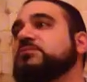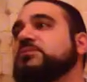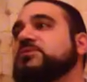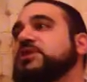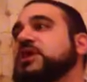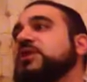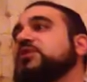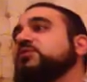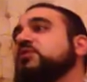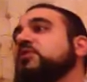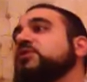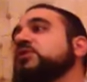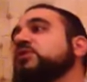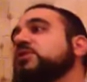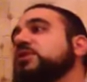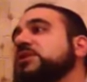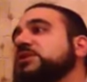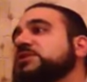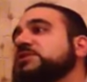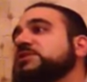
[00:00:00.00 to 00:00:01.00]
Jethro knew
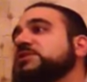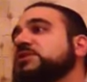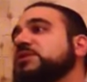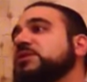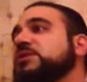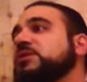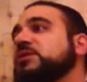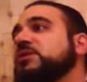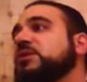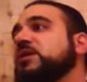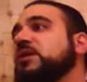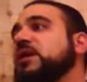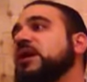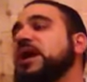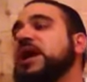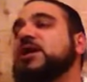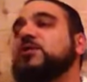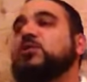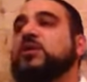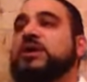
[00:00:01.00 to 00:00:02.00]
this.
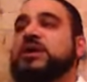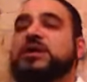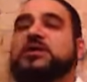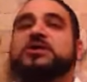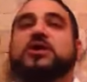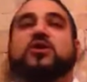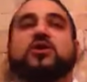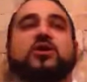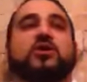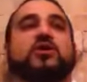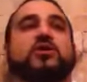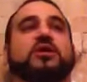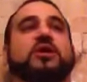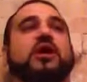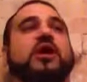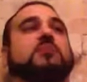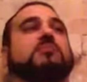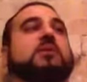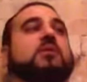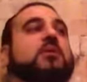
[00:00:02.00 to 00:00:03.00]
And when he's heard
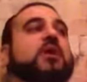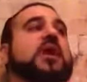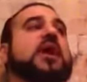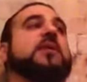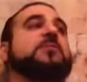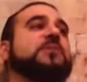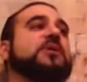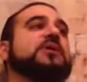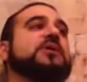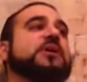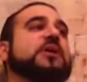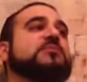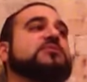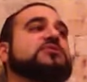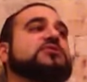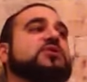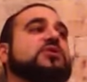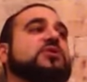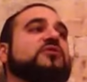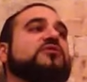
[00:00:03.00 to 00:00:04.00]
about what happened in
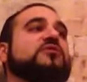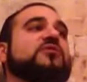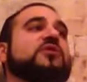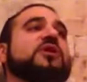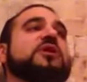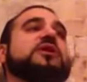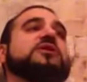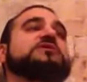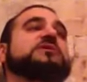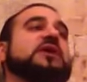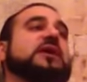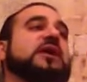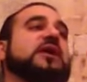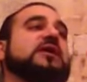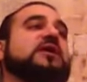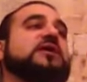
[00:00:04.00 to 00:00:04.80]
Yamsuf, he said,